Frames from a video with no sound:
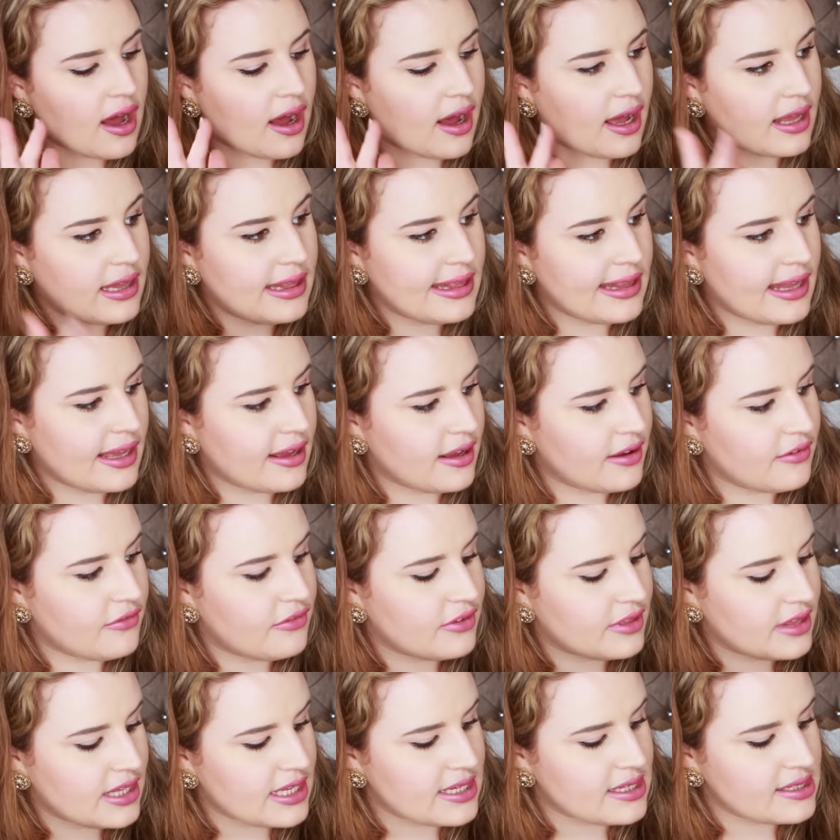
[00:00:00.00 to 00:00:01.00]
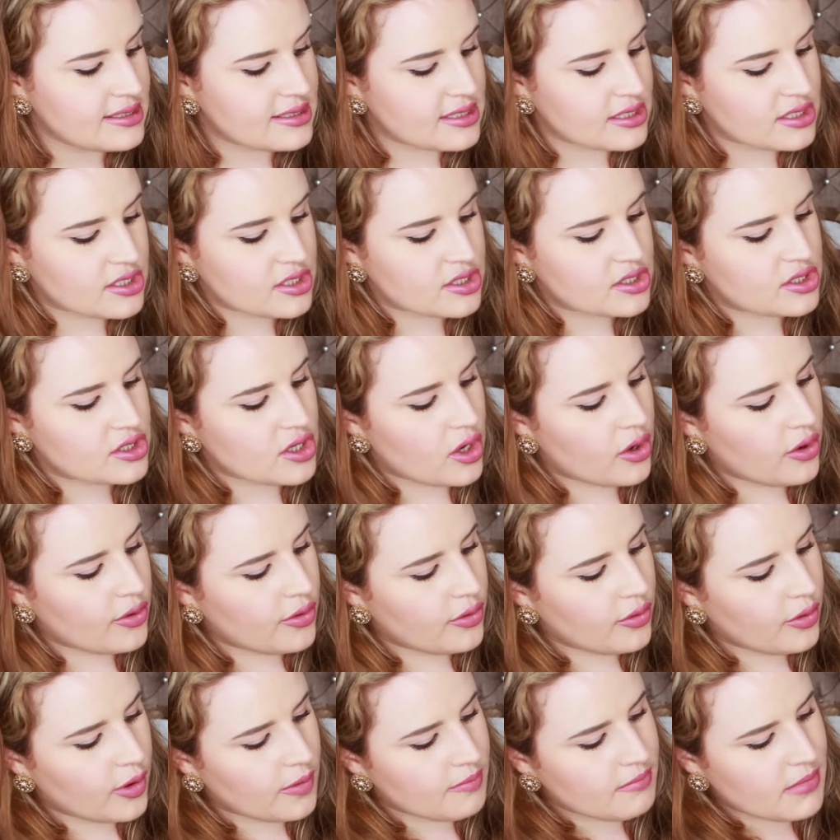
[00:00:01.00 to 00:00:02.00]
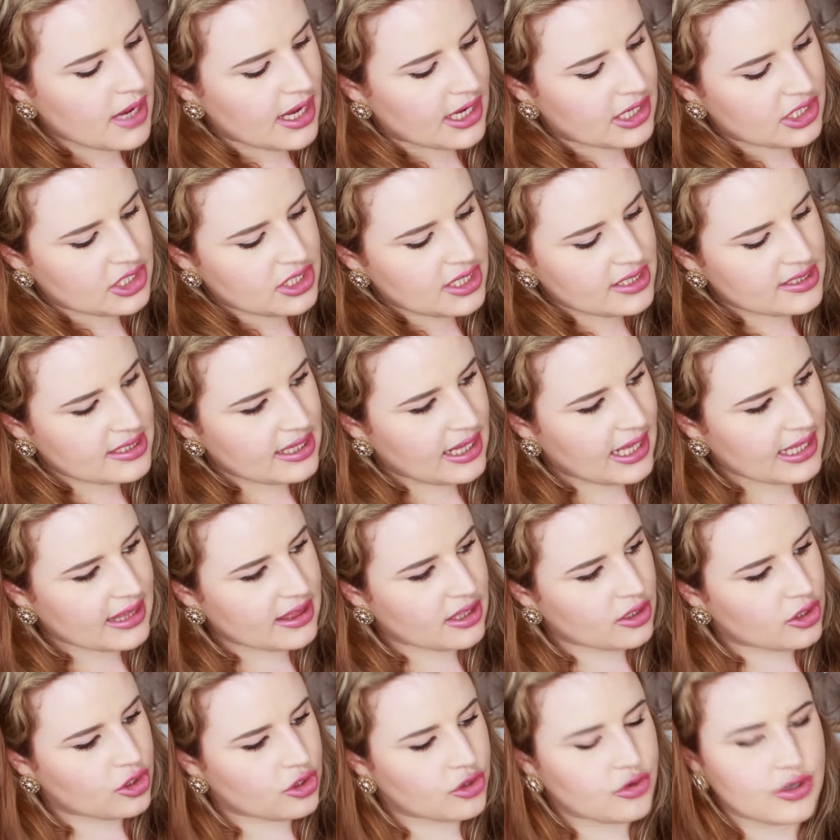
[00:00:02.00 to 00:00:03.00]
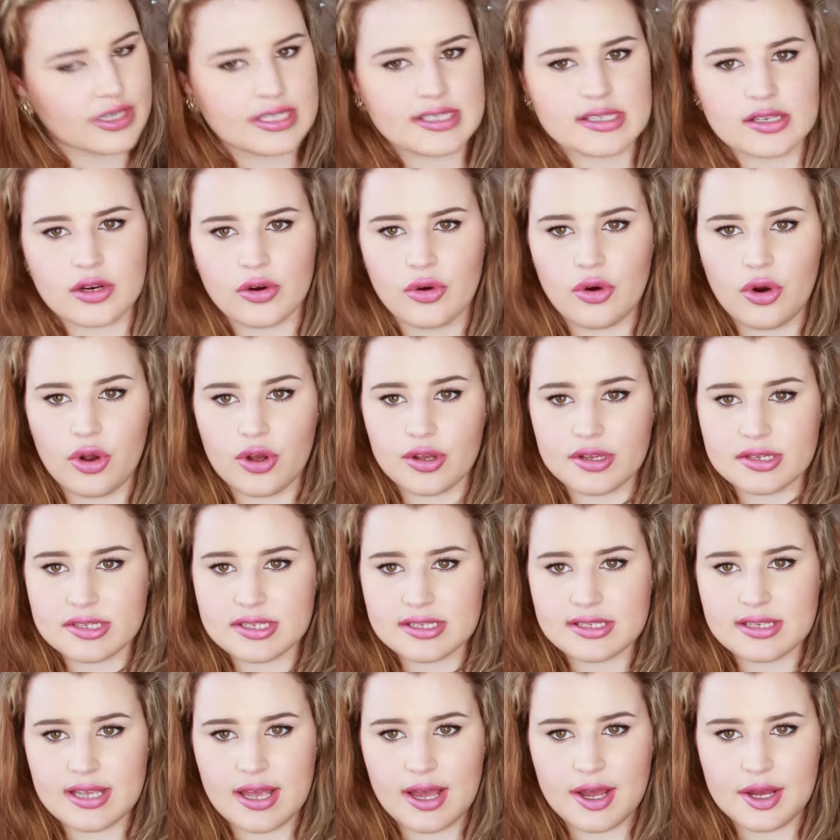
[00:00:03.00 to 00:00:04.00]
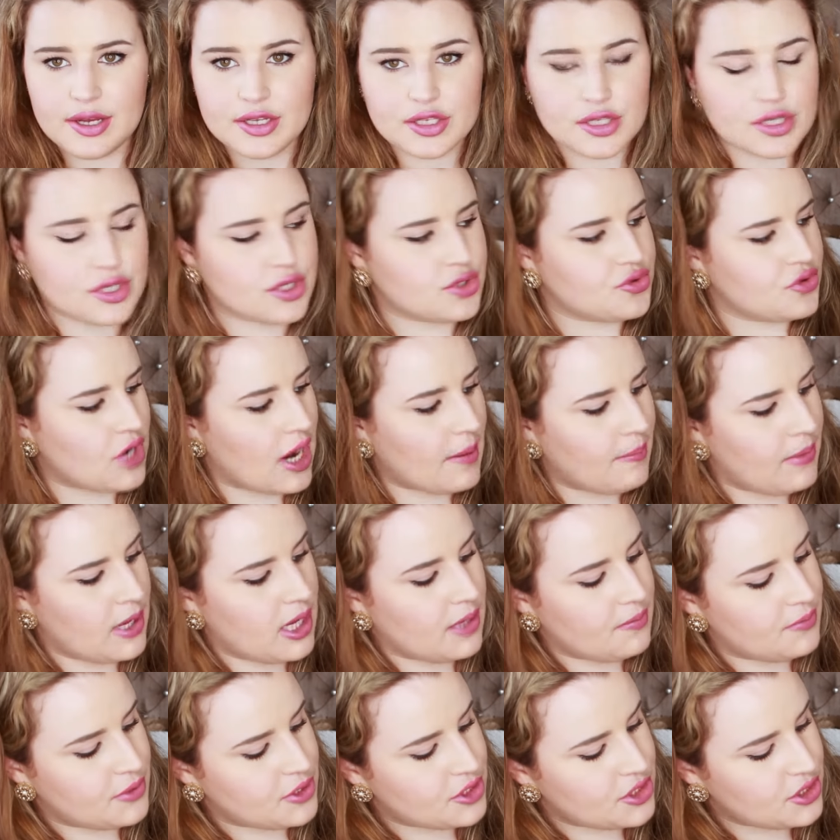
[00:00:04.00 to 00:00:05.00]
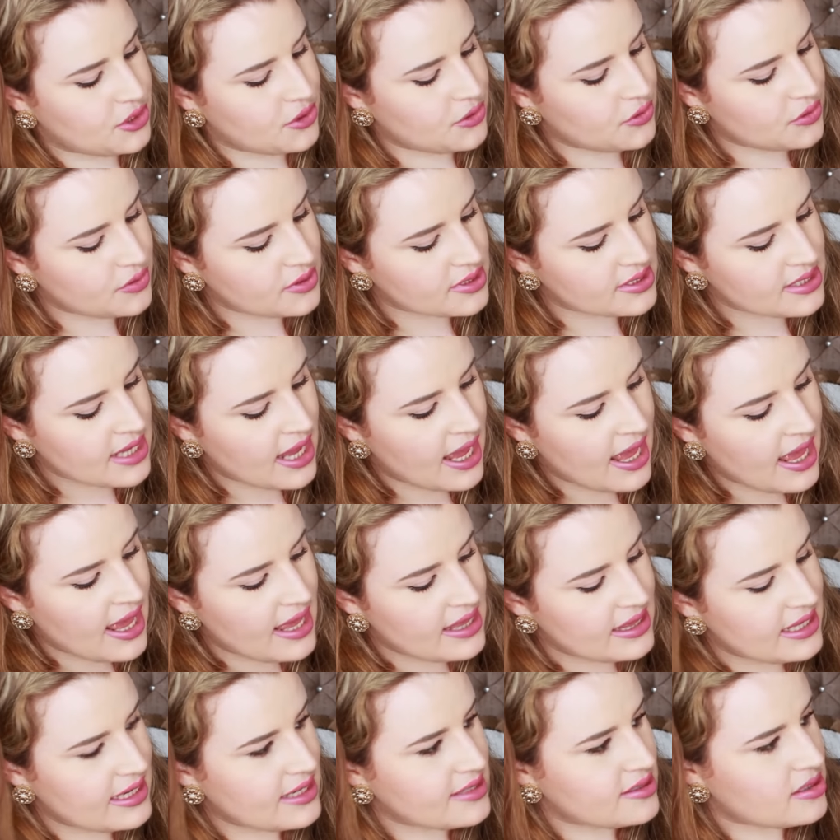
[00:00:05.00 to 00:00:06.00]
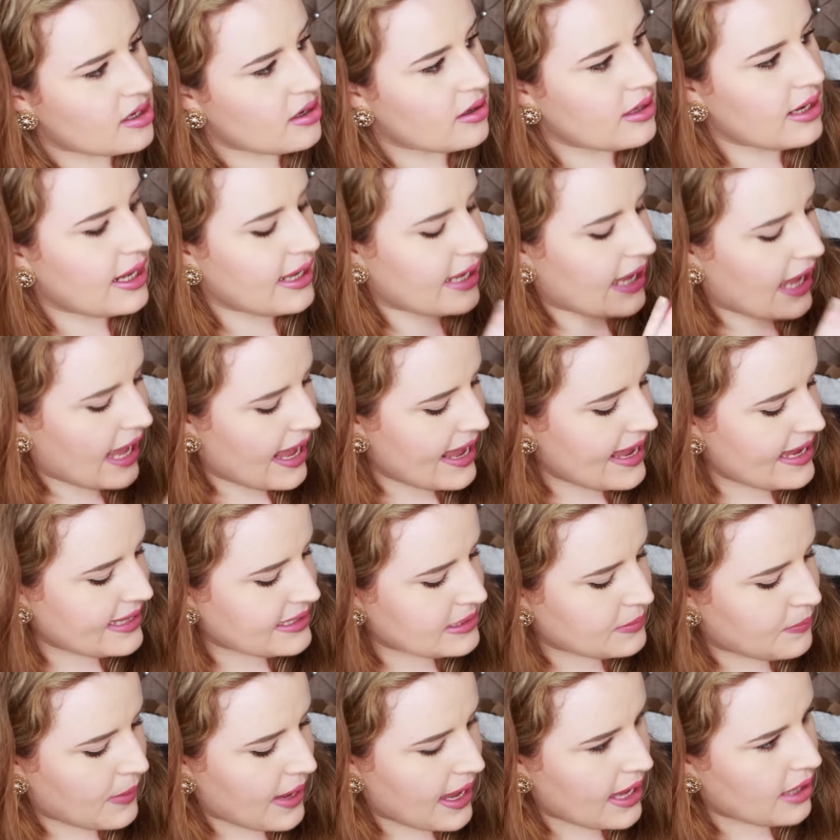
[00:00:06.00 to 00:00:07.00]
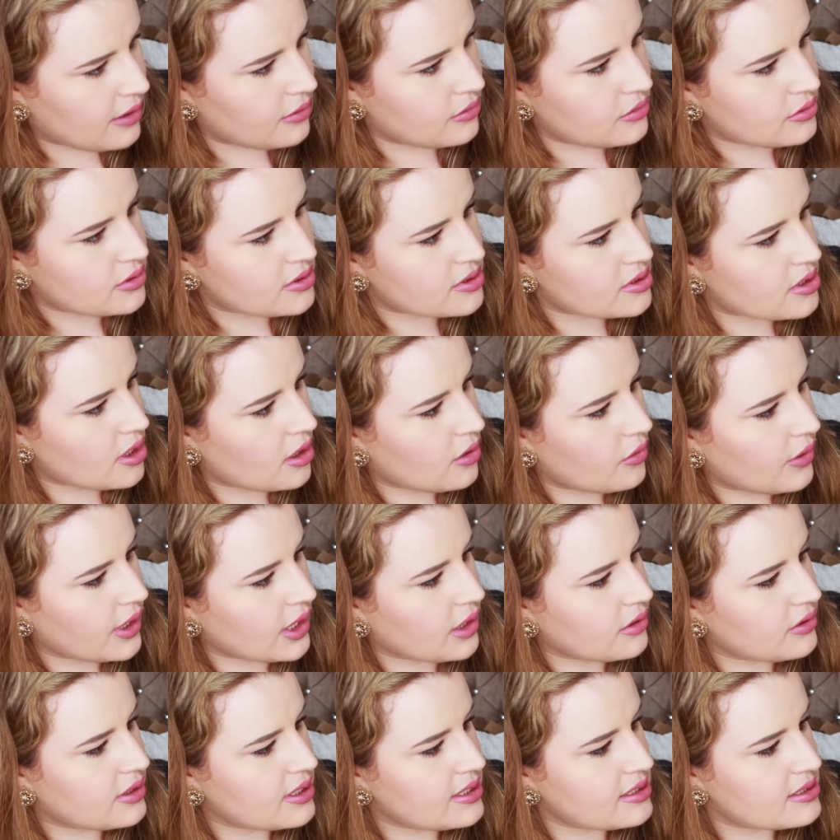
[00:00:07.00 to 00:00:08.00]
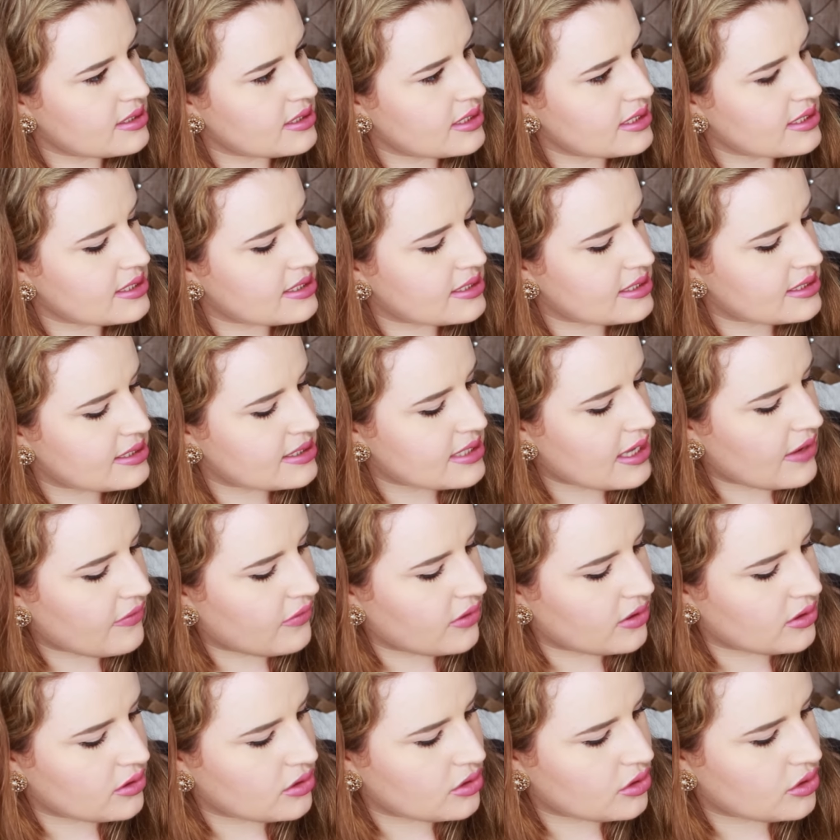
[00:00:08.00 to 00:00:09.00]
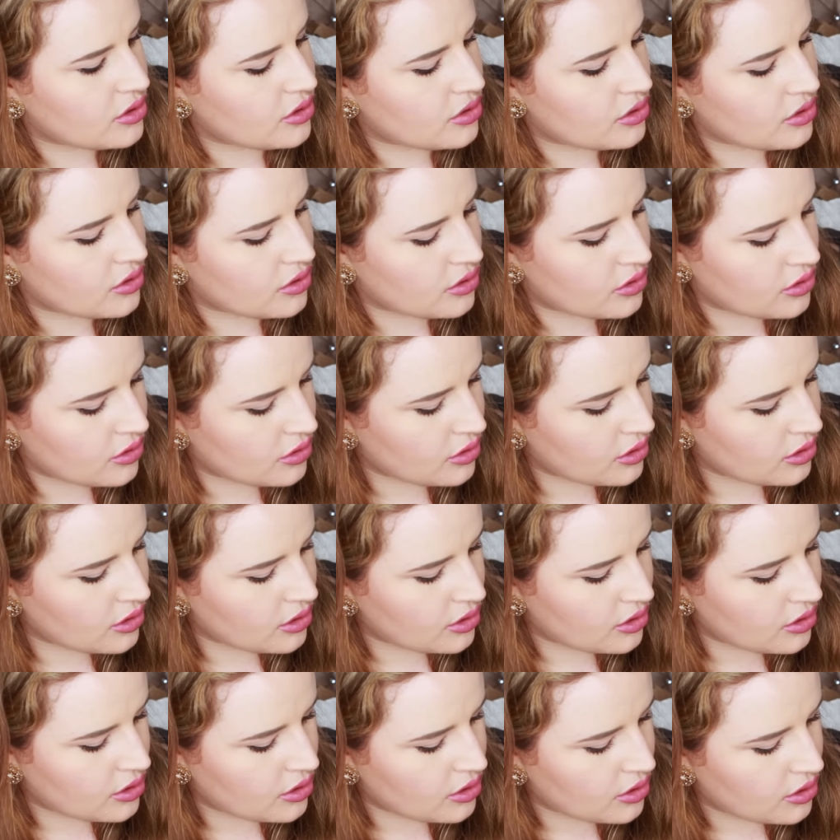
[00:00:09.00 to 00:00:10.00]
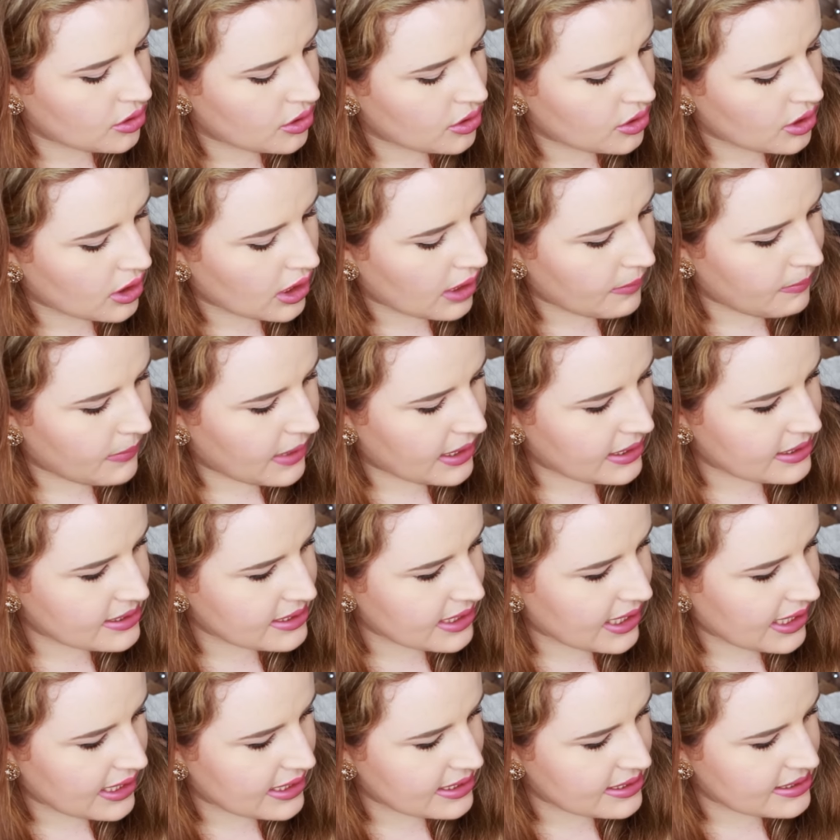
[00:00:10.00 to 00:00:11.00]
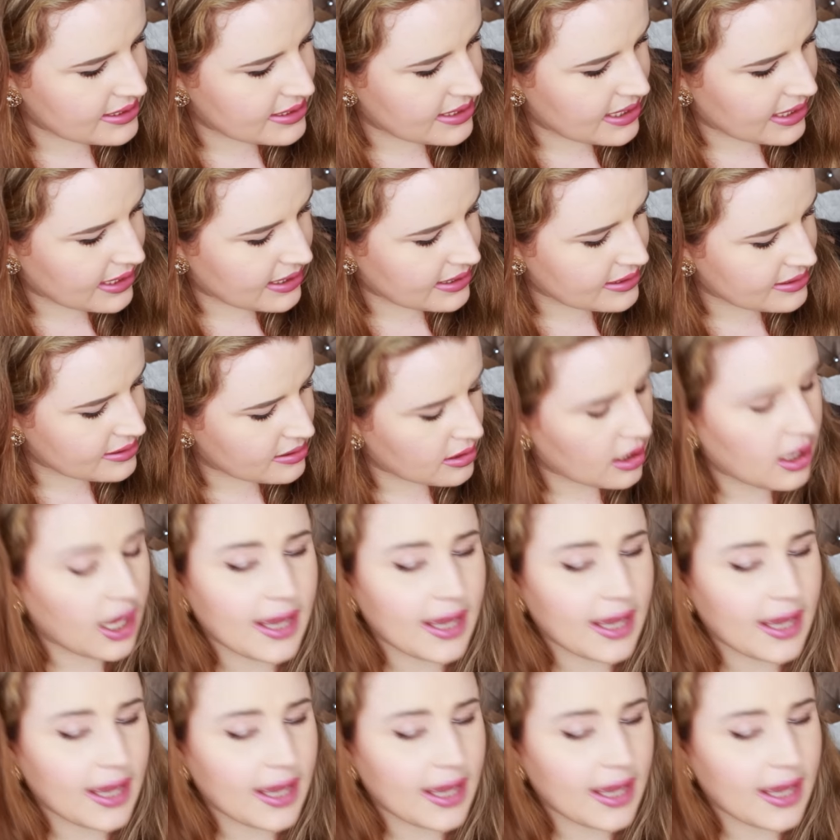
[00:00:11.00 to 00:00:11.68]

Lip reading: I love these so much. These are like the crisscross strap-up shoes. These are like £8. Oh, I got these in a 7. I meant to get a 6.